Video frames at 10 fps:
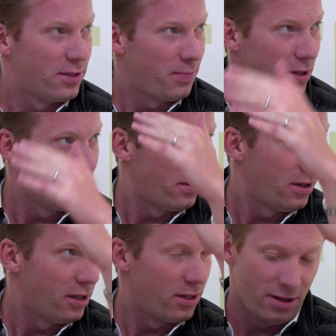speed of
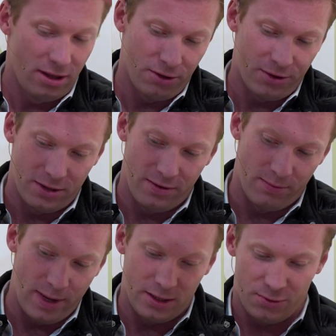the increase in the
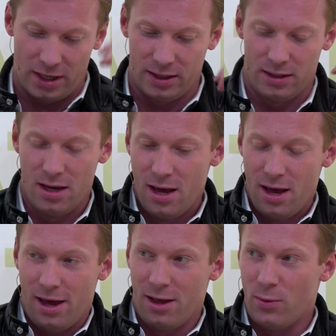base rates.
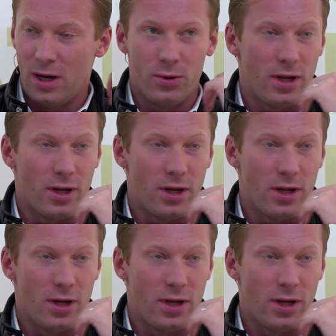And why would